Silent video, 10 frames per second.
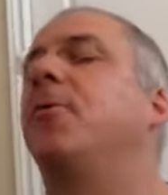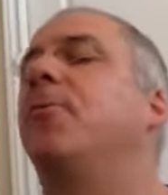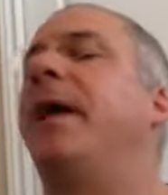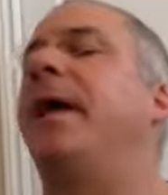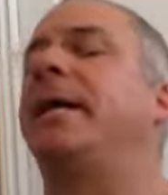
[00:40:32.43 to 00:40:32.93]

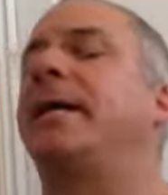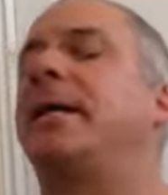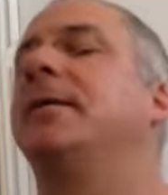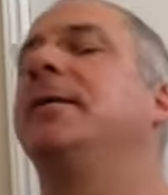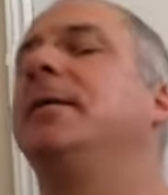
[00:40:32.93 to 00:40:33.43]

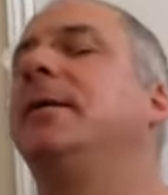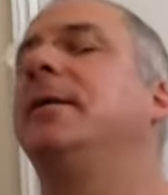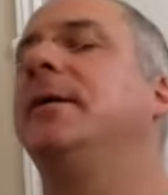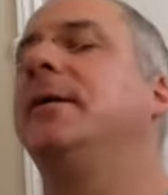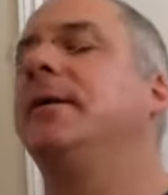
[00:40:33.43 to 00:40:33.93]
awake
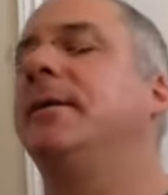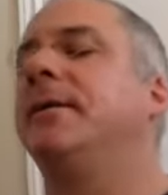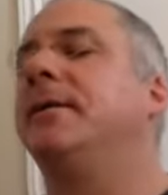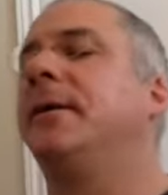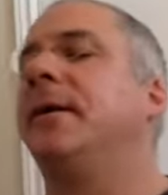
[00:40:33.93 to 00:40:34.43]

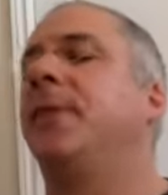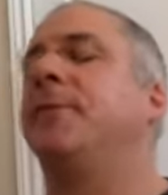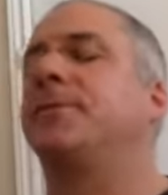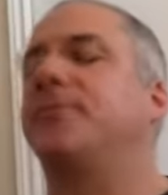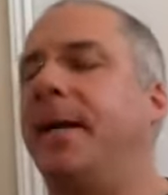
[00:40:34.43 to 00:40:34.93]
and
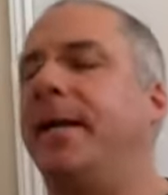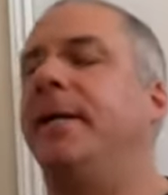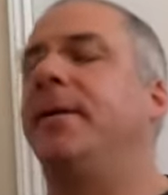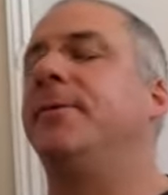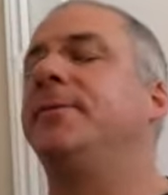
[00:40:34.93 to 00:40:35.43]
almost ready to do